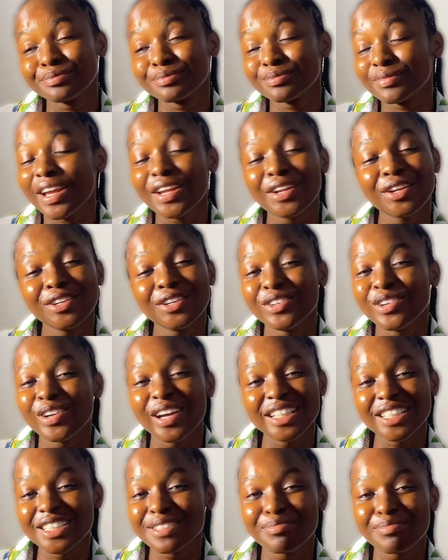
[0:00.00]
I don't know
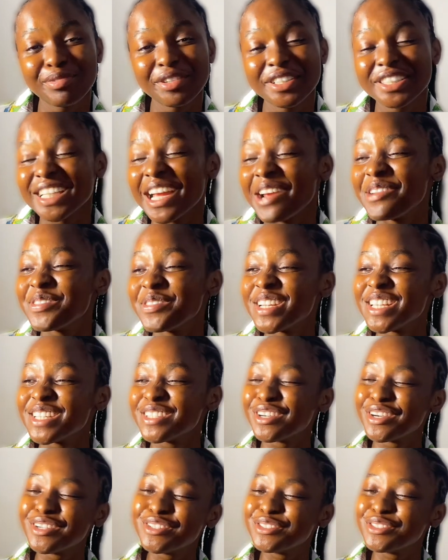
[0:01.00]
at this point. I really
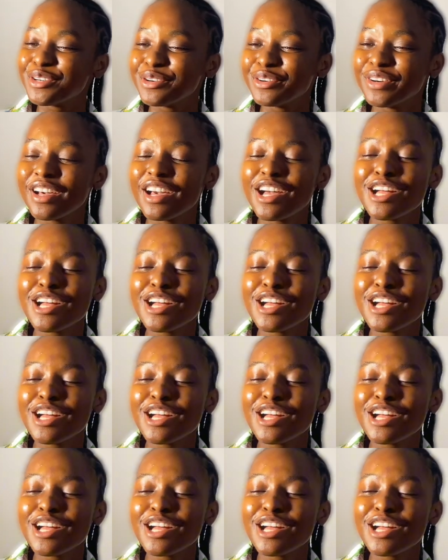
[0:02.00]
don't know.